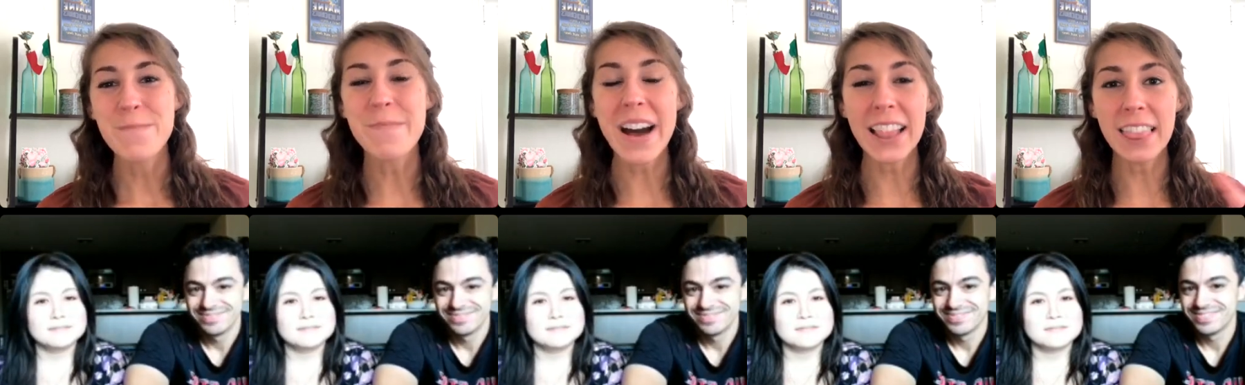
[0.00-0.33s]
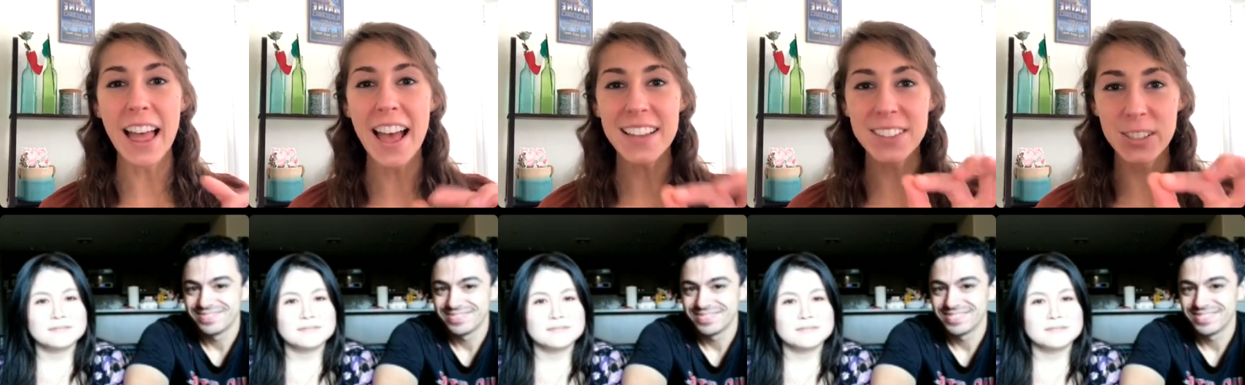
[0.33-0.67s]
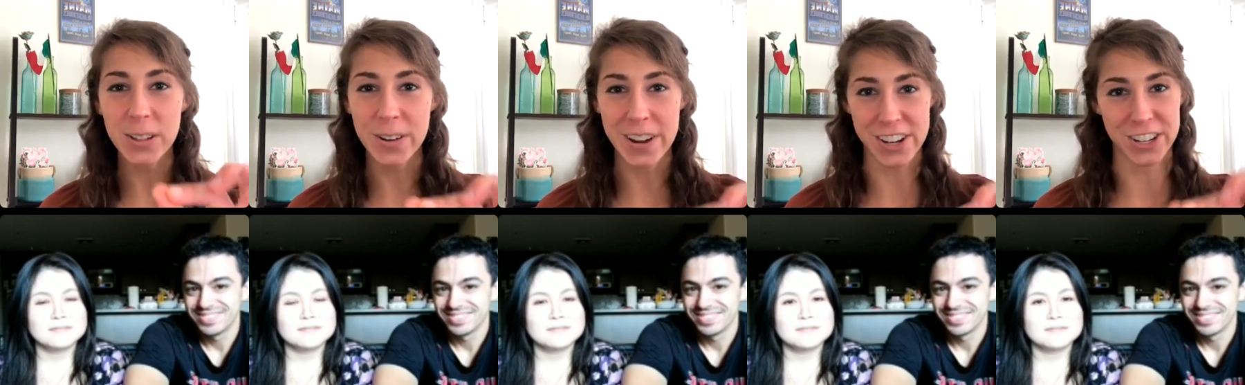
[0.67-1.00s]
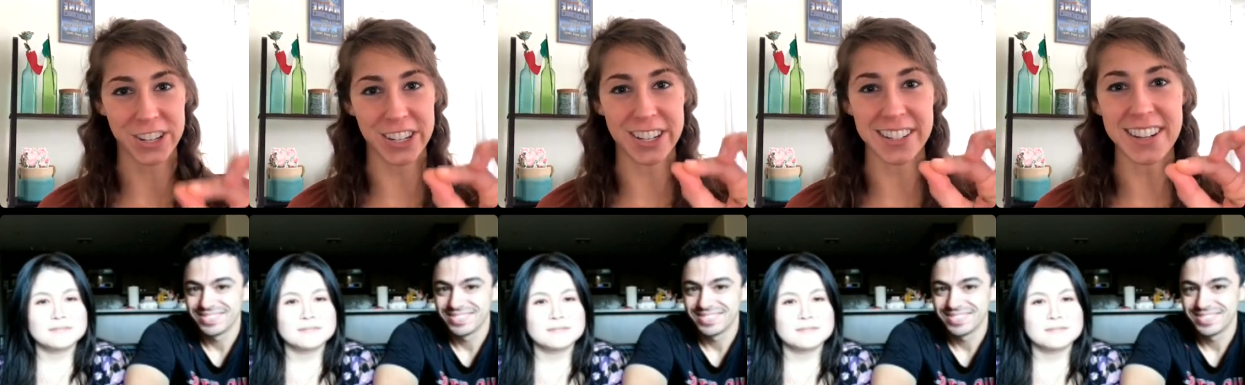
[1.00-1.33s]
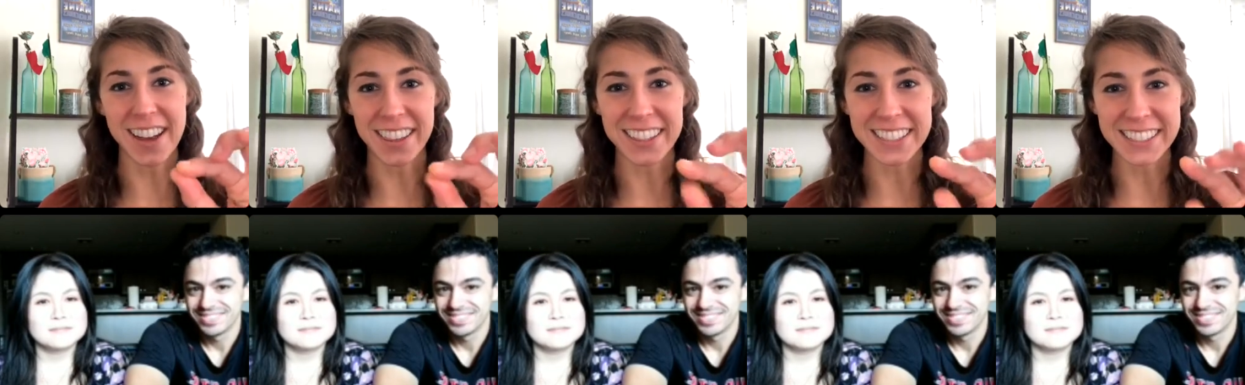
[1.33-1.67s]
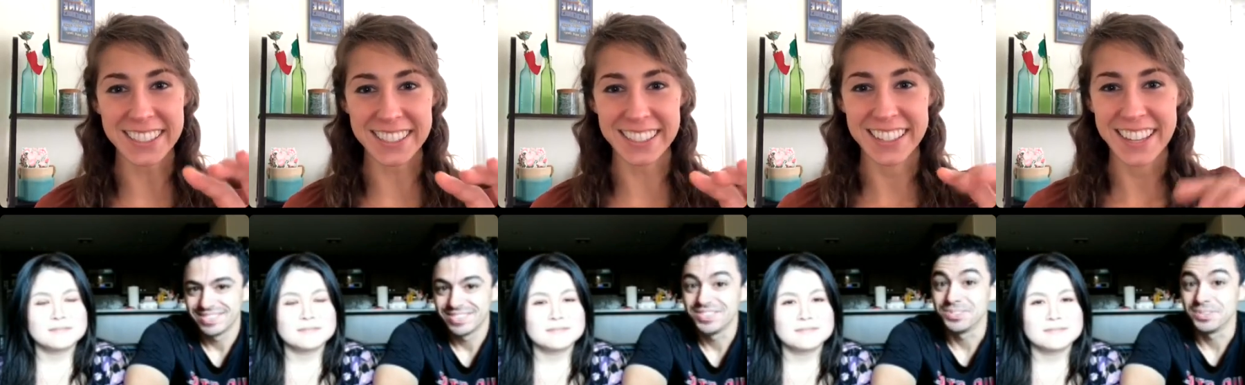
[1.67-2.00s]
Speaker 1: My last question. Now this
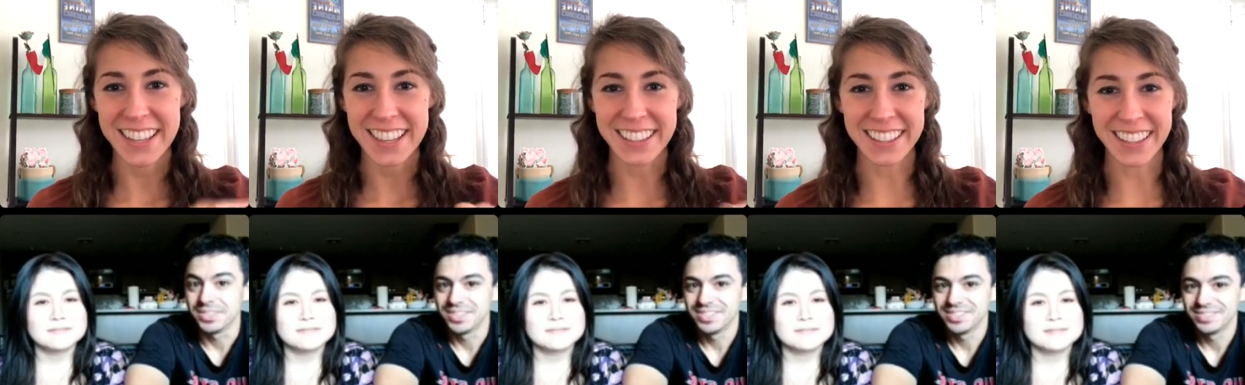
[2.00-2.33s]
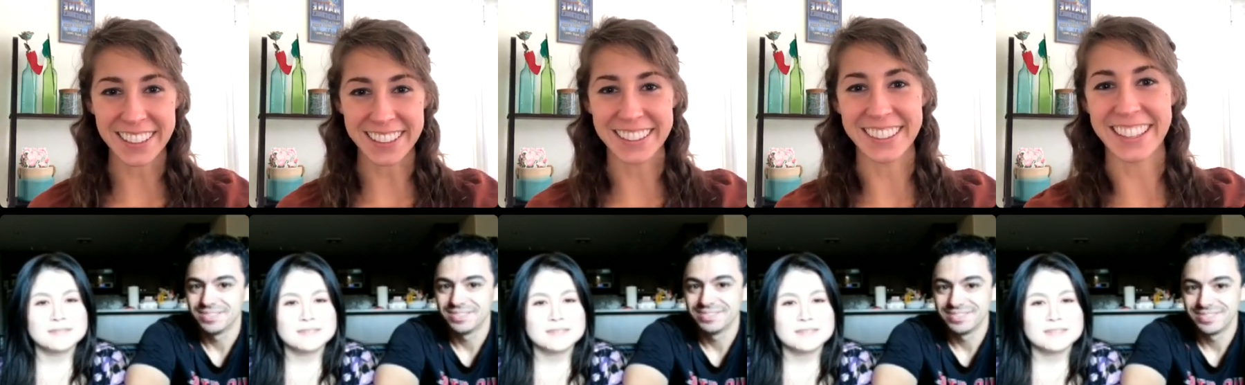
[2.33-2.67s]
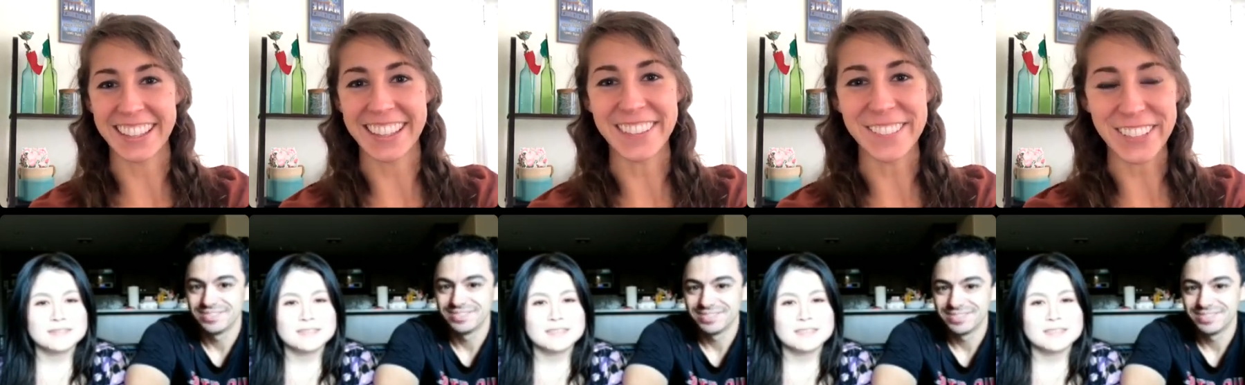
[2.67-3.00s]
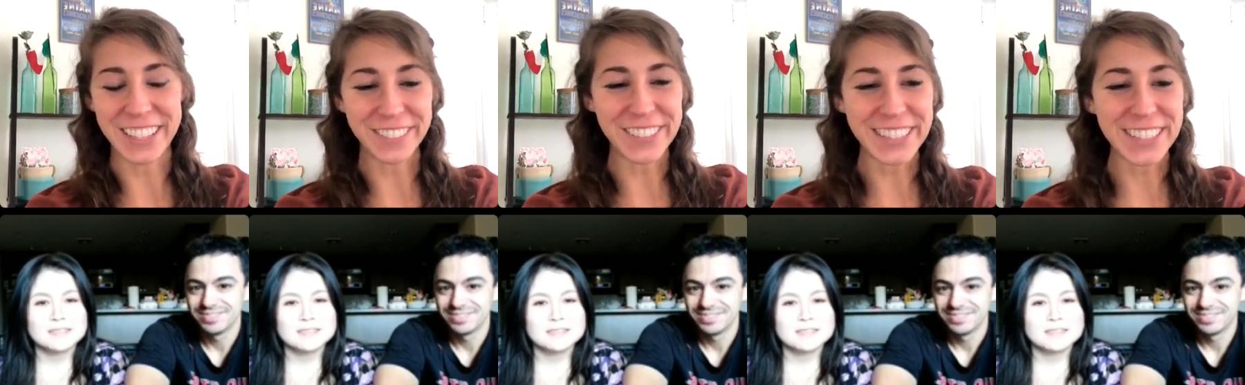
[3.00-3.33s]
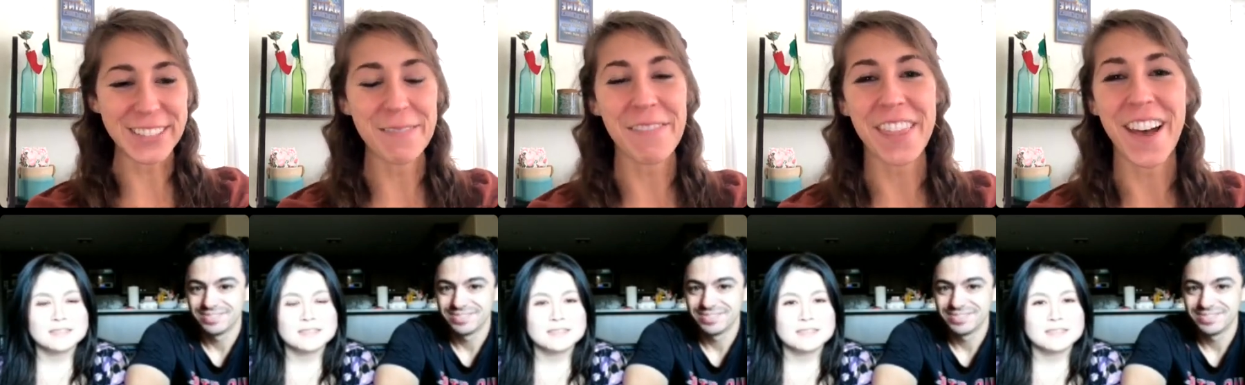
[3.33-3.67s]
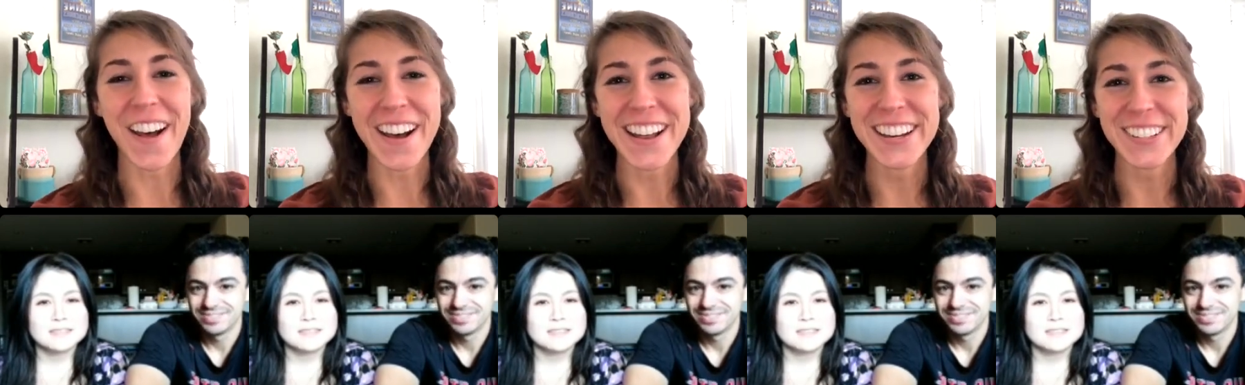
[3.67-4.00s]
hmm. give give it some
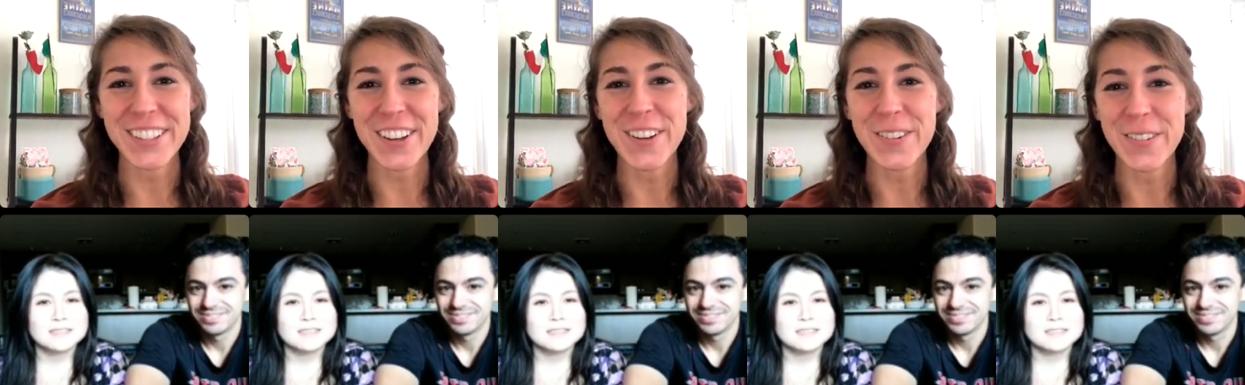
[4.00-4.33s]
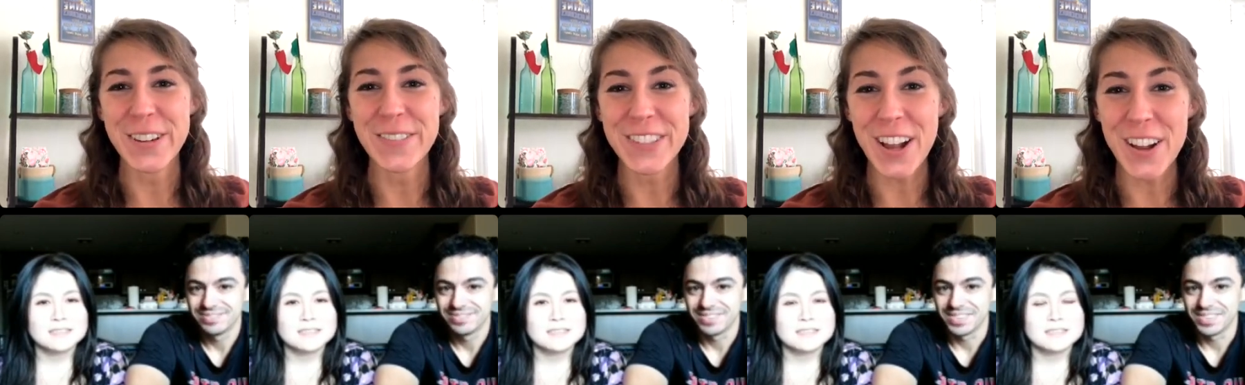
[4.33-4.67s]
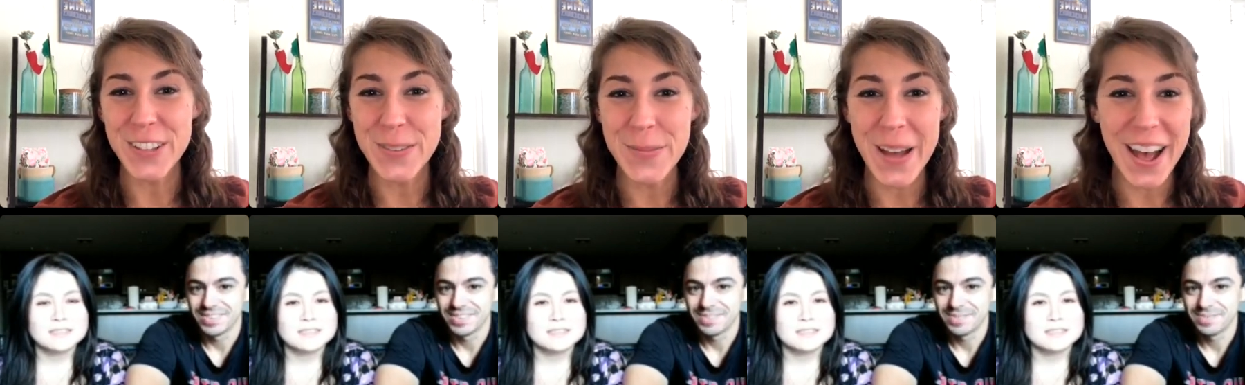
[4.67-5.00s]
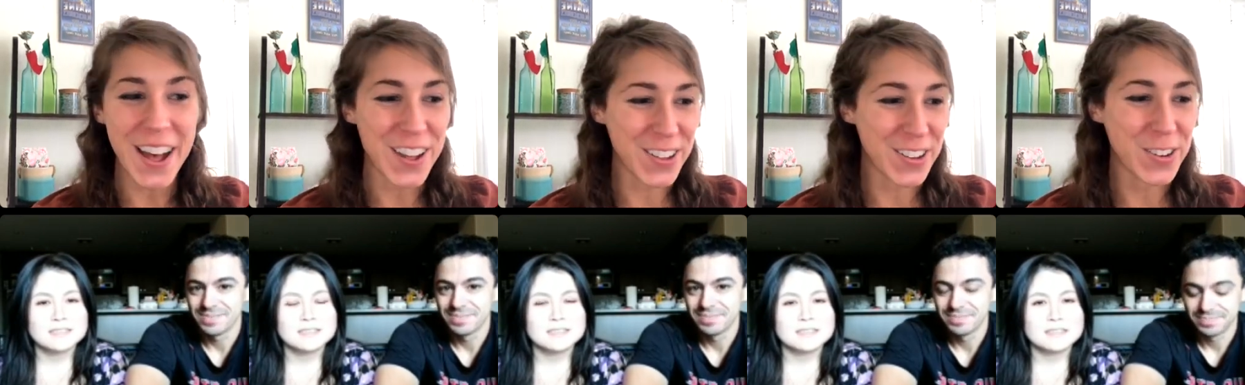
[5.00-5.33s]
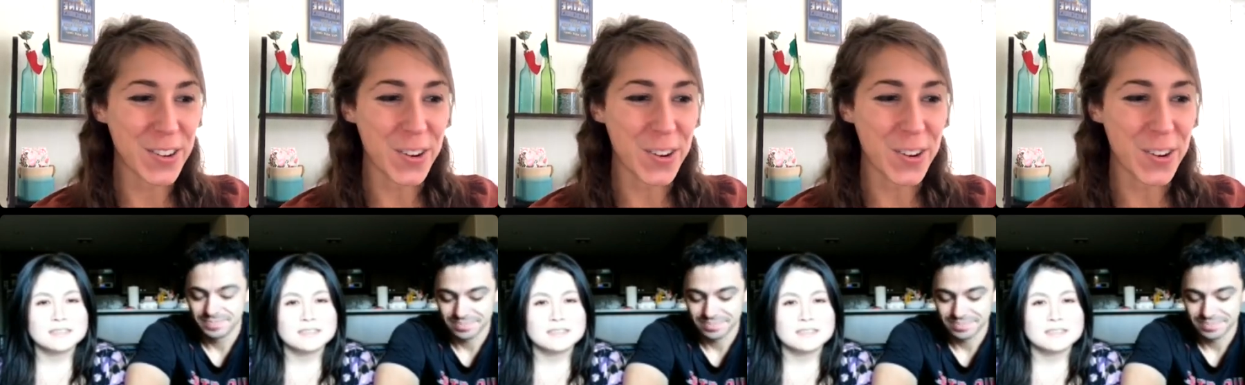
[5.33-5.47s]
thought. So we've talked about, you